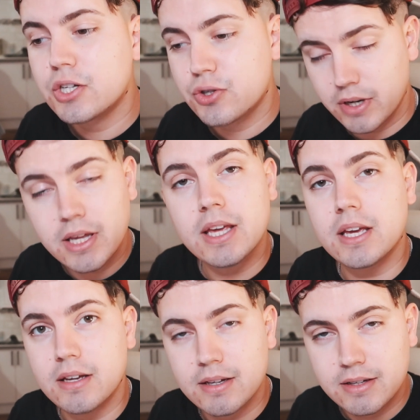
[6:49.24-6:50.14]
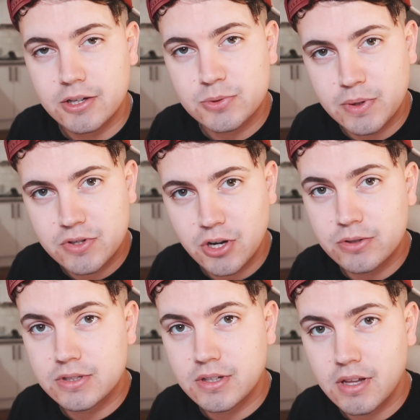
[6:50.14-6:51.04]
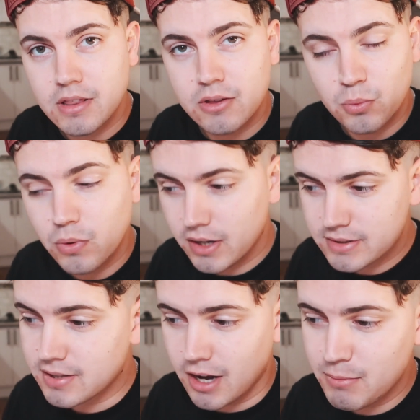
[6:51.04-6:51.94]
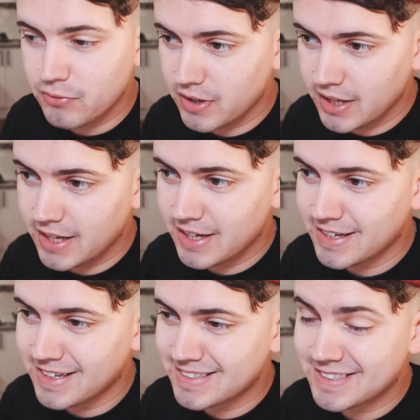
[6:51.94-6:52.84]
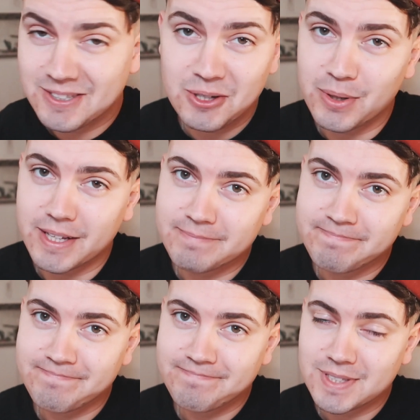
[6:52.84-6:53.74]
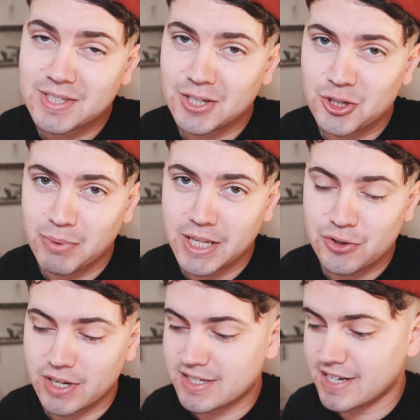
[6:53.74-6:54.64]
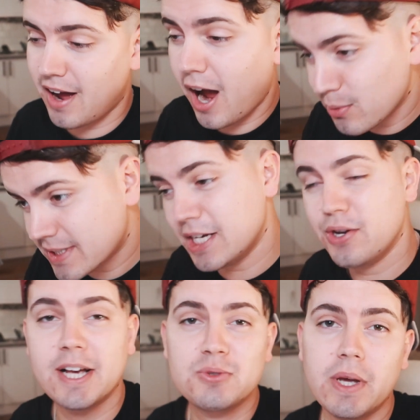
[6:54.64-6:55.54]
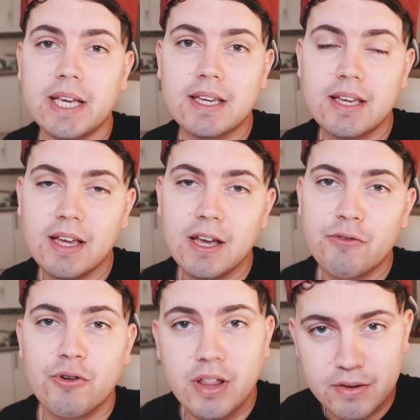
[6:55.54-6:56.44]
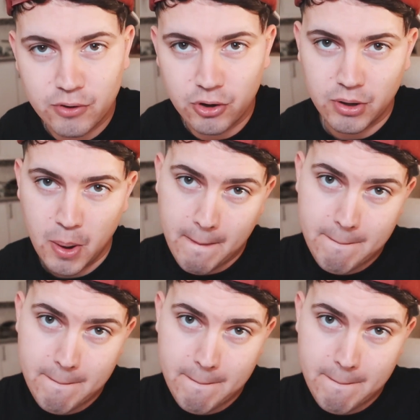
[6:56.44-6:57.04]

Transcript: tricky, because we've chosen the worst time of year to do it. So that should be interesting. I will see you next week for another vlog.